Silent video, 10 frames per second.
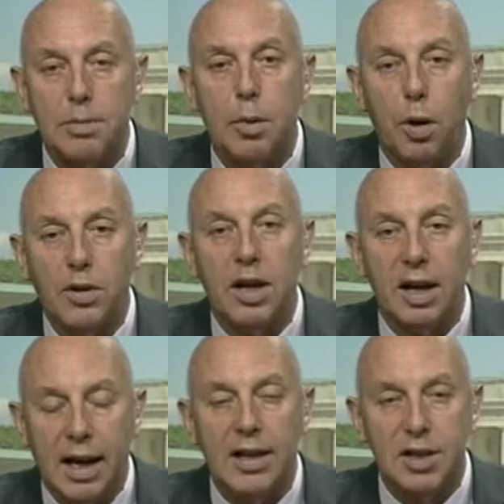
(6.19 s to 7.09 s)
But what they
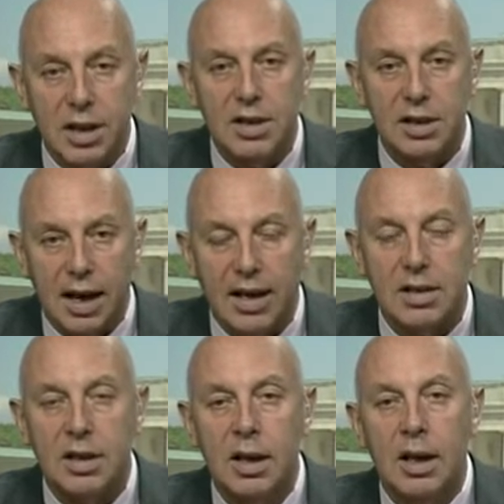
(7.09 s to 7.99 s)
allege is
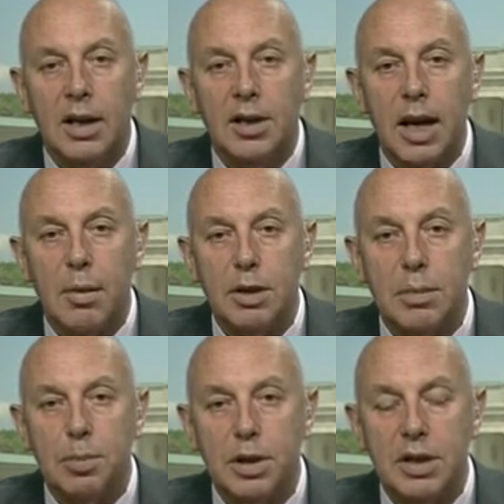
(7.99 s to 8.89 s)
that there was
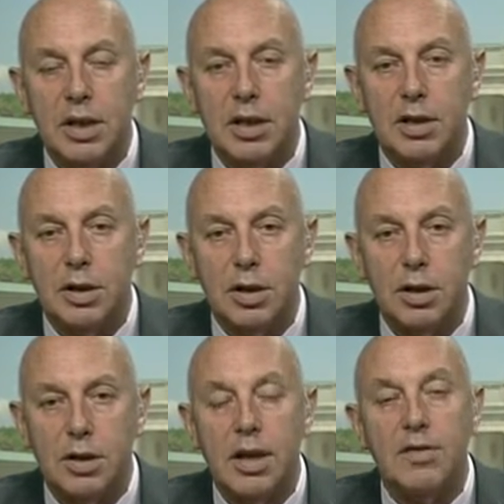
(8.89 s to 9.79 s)
a pretty concerted...